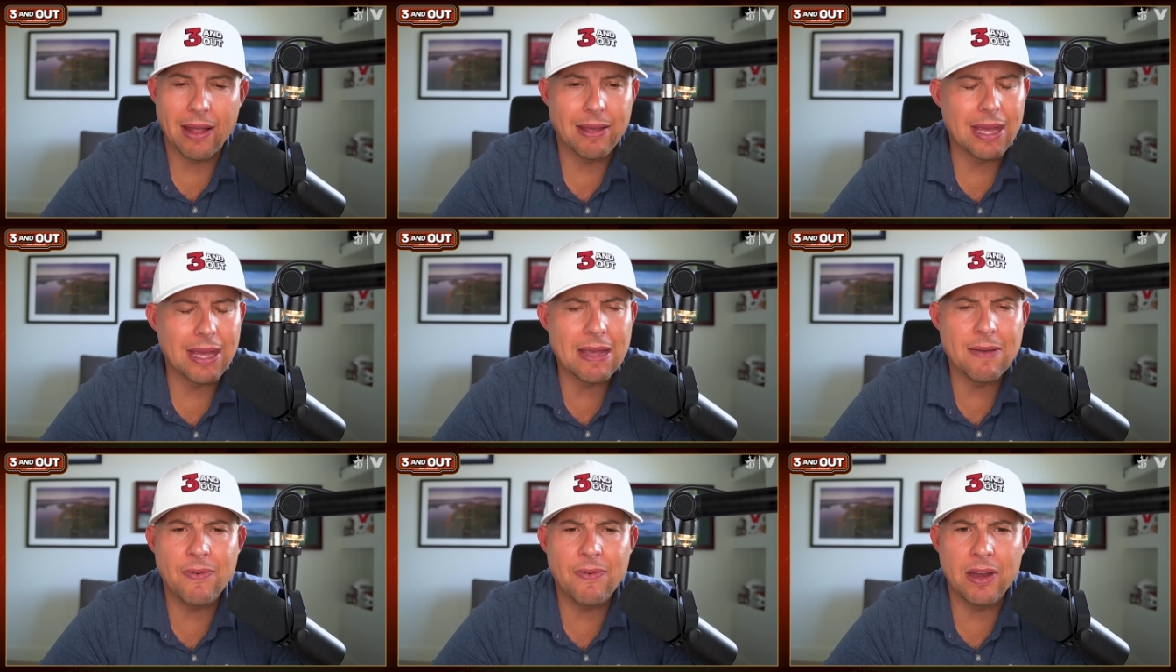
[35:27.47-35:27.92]

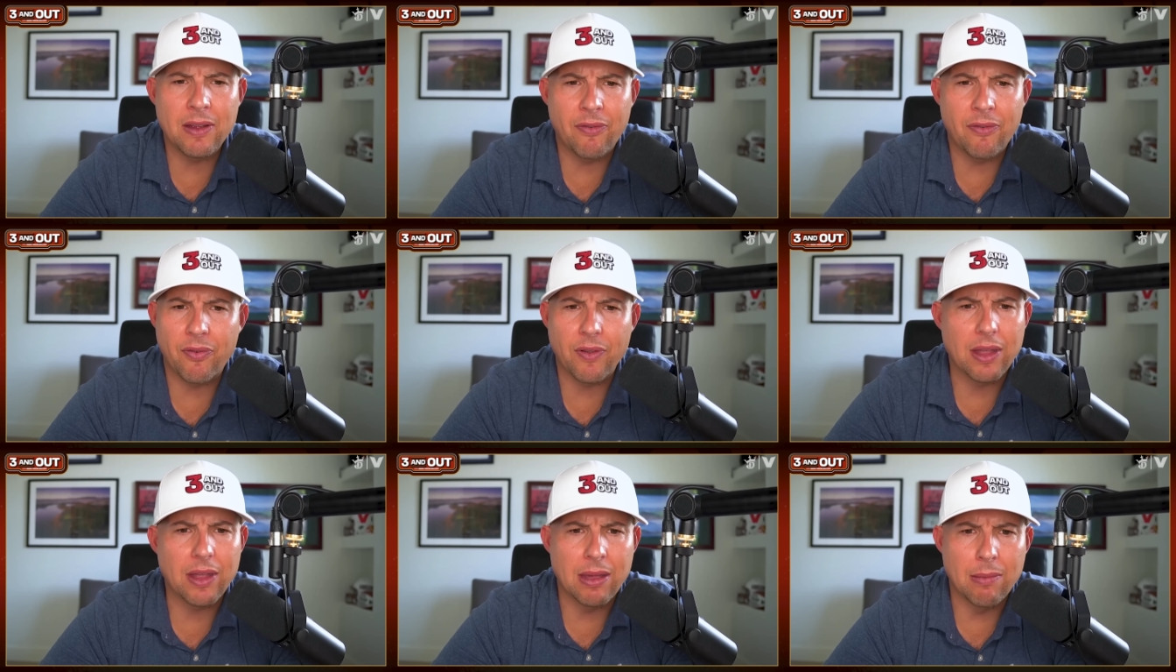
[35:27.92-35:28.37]
even
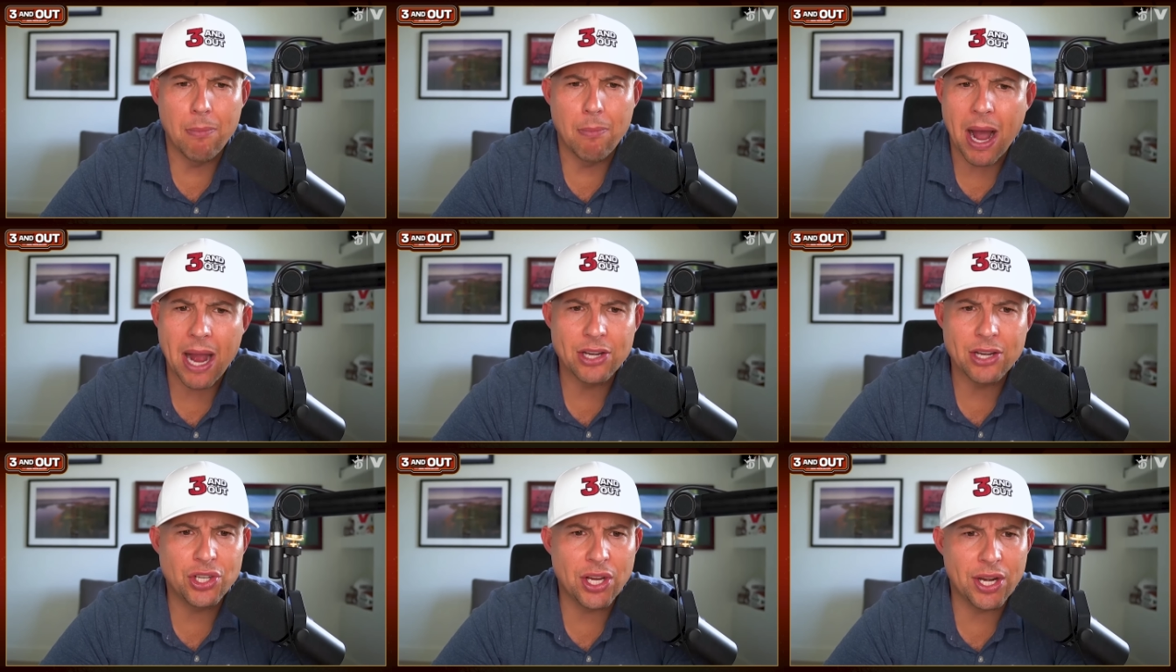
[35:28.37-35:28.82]
if in
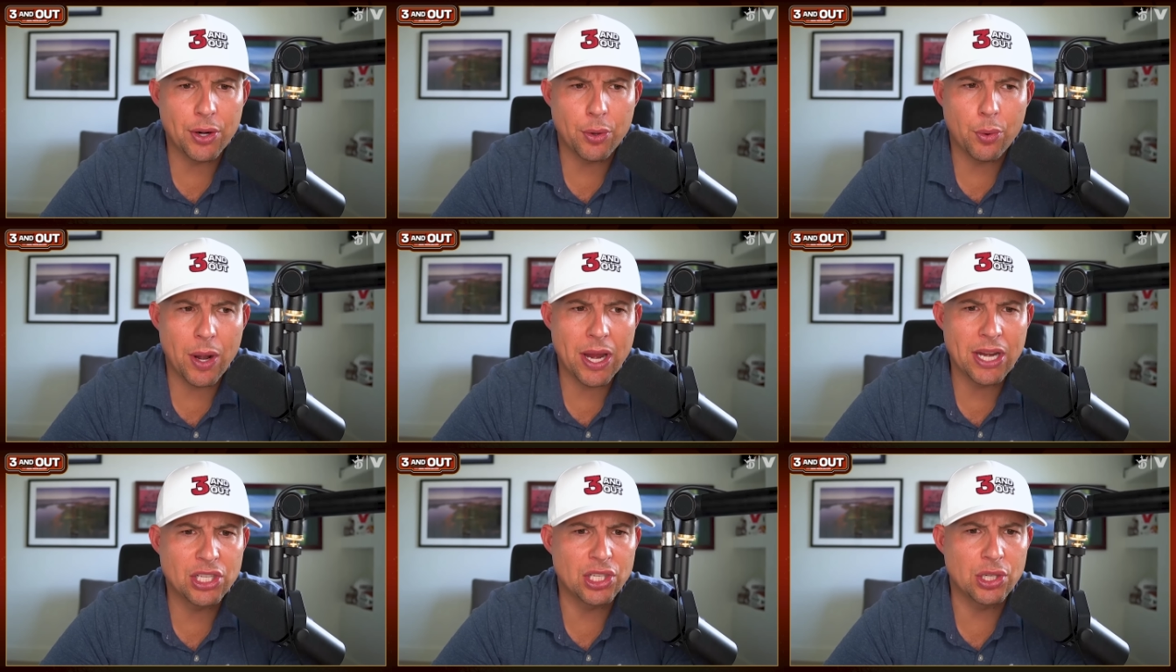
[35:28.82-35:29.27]
my
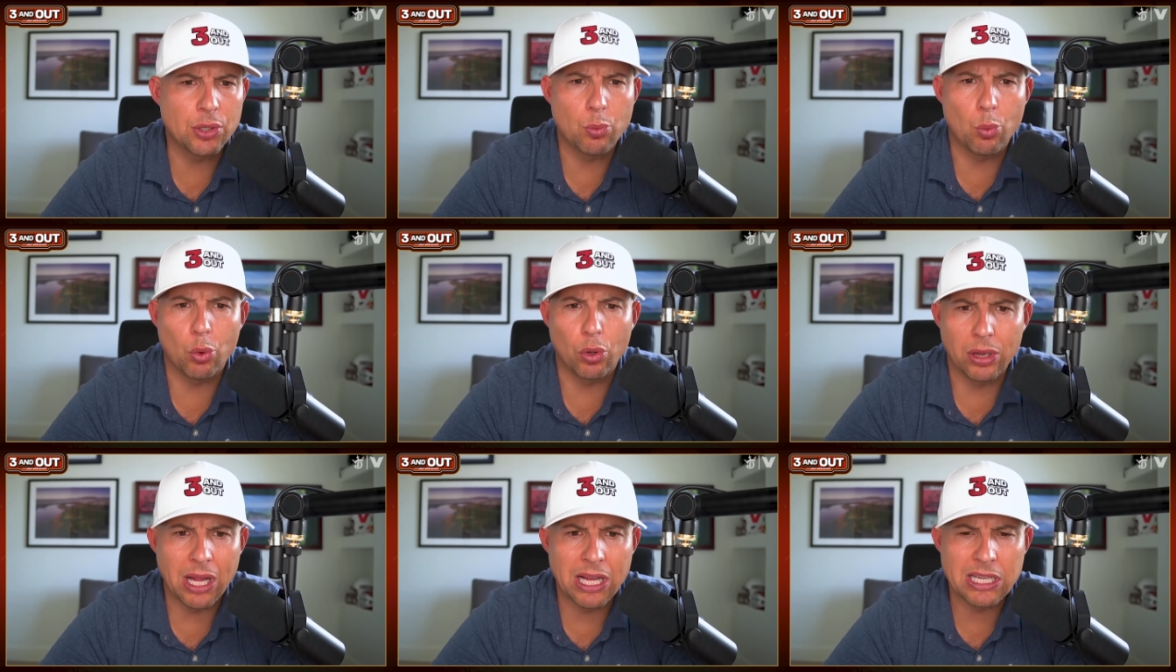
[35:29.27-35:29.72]
generation
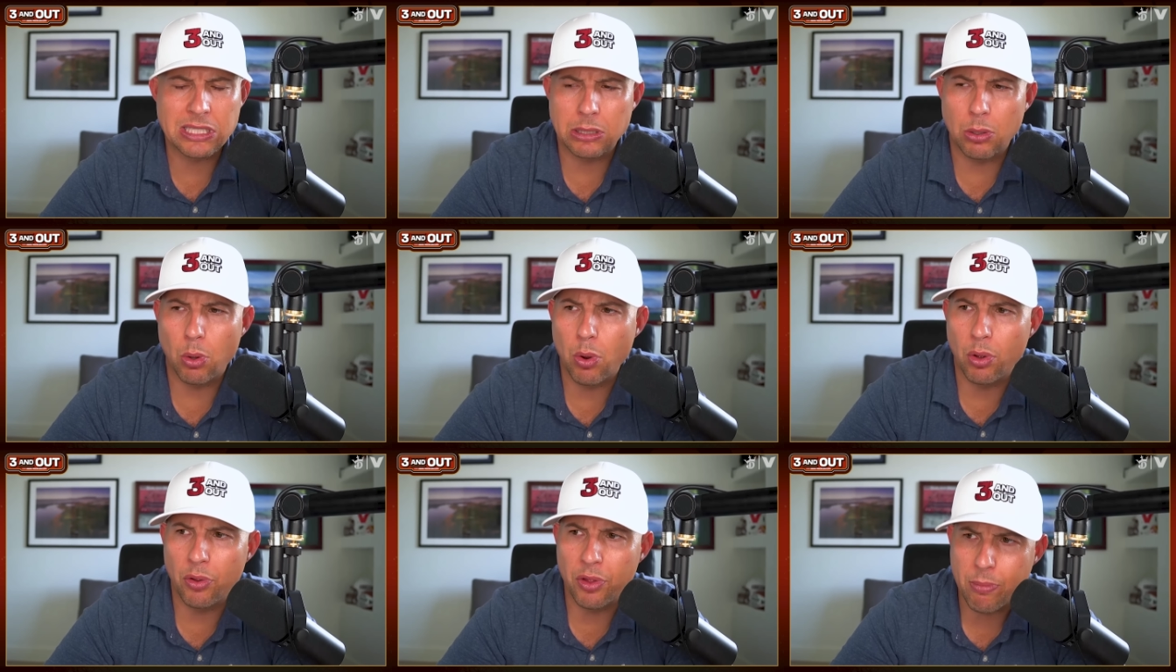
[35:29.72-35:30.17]
we're less
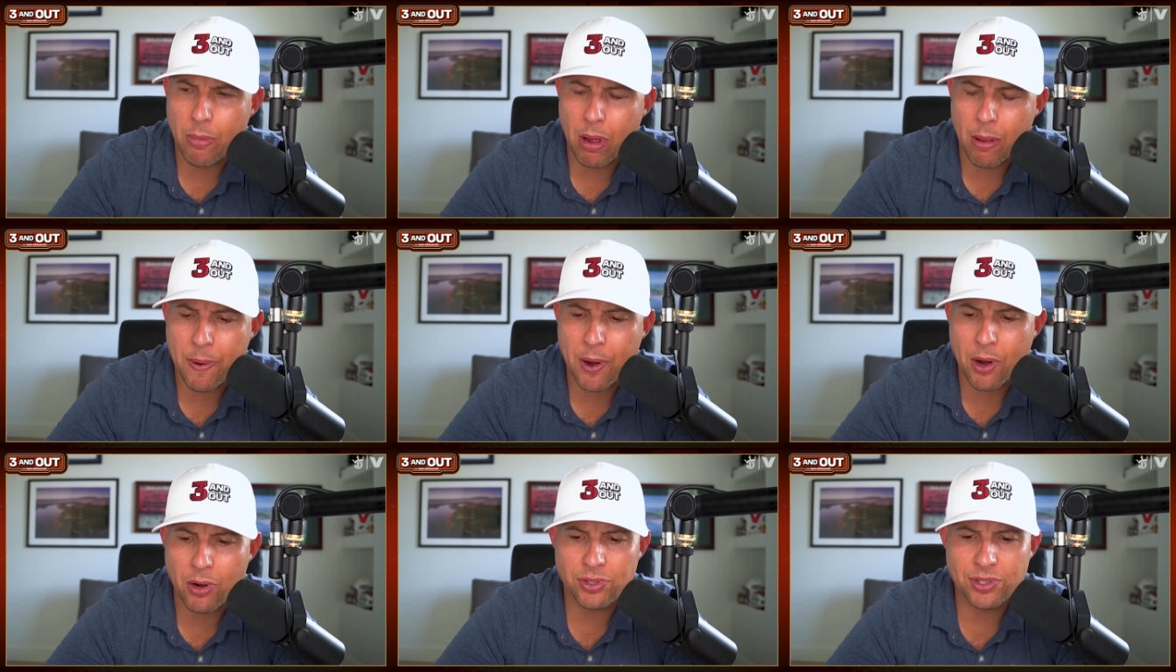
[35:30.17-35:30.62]
loyal than my
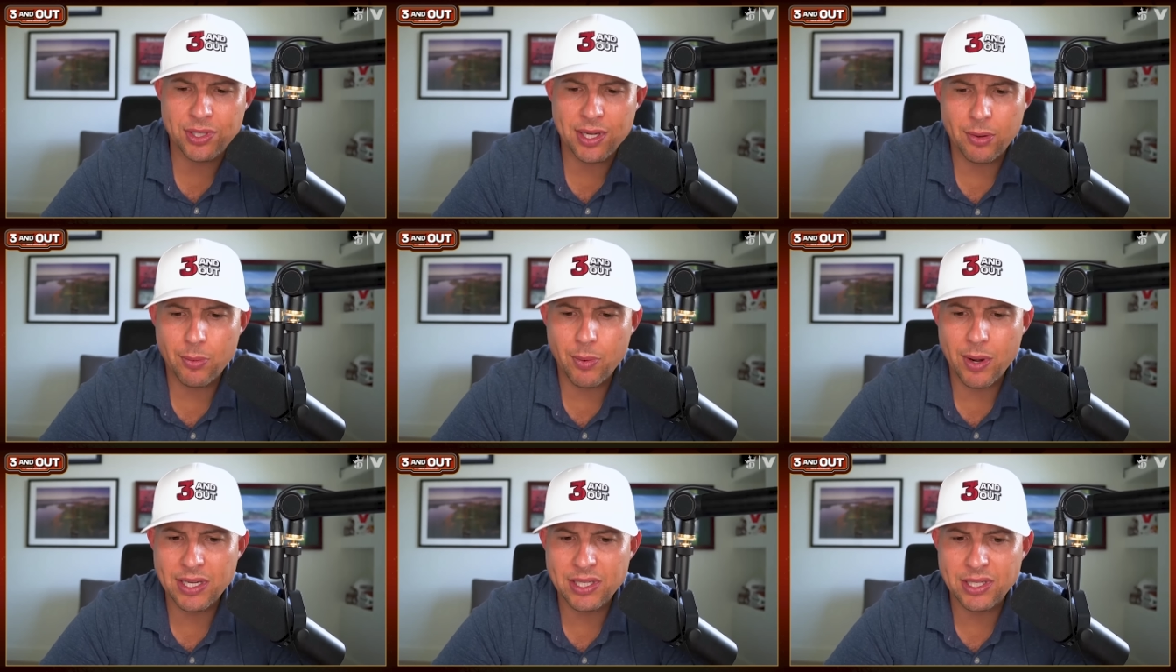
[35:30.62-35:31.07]
parents'
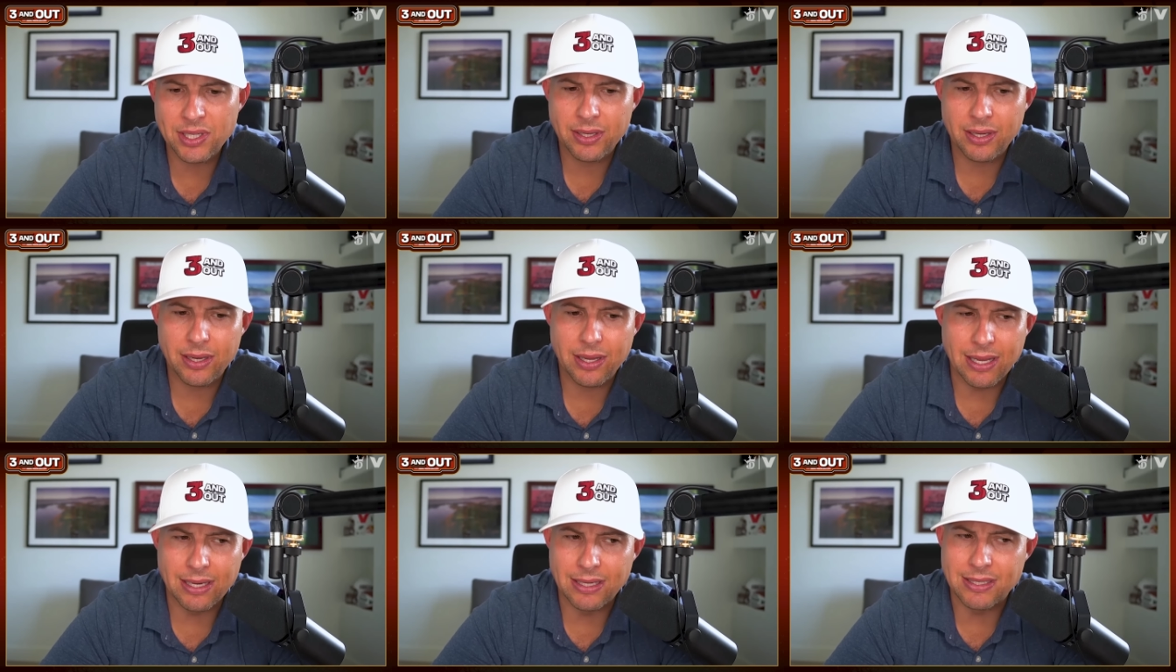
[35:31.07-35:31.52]
generation,
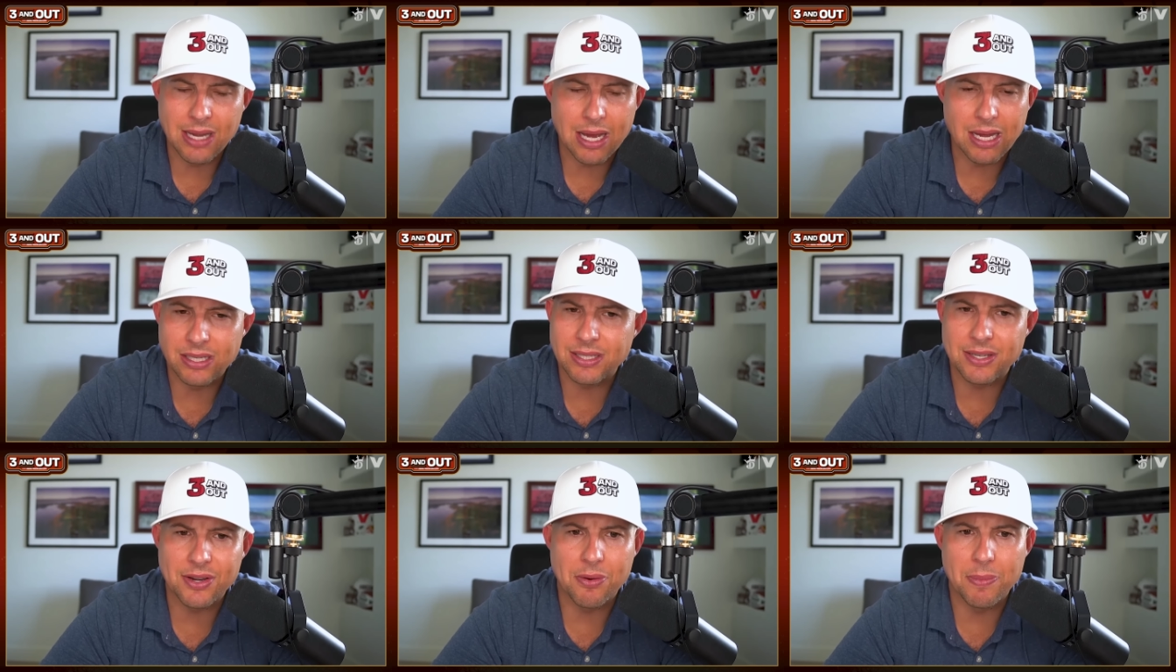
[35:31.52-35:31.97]
it
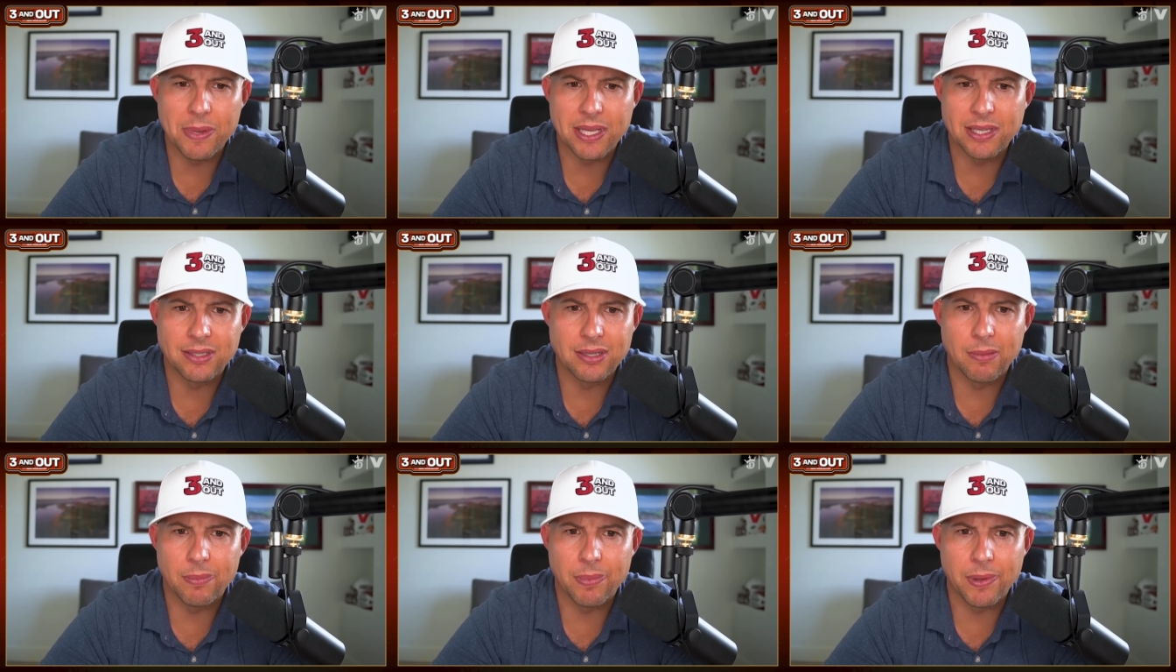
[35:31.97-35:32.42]
does still mean
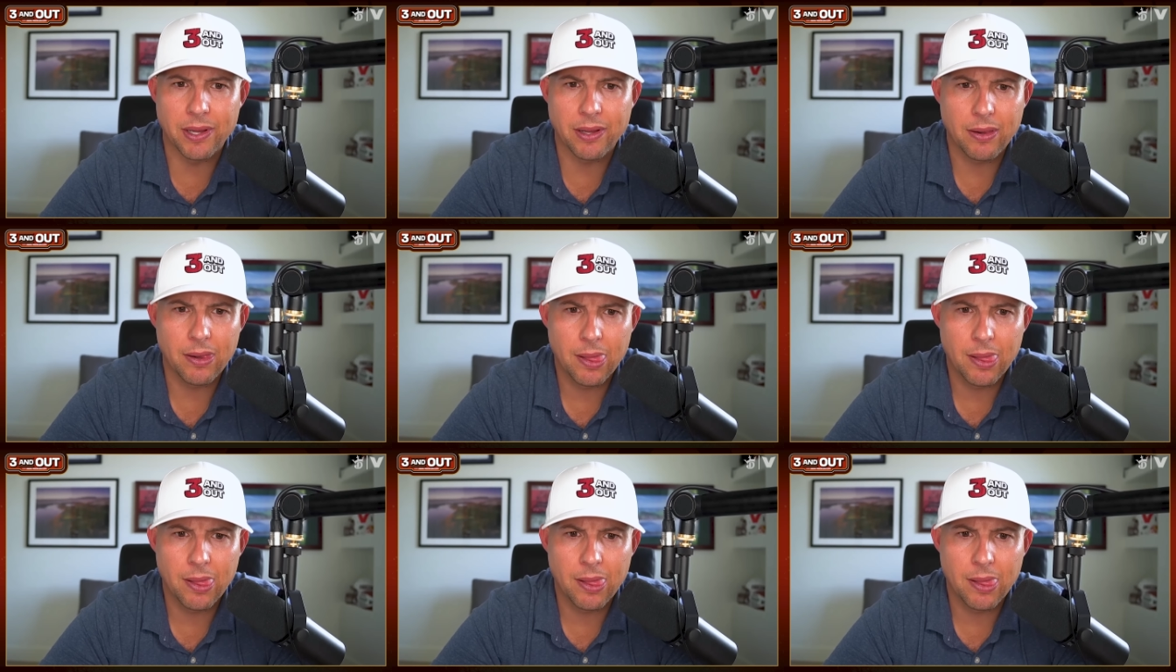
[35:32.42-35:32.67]
something.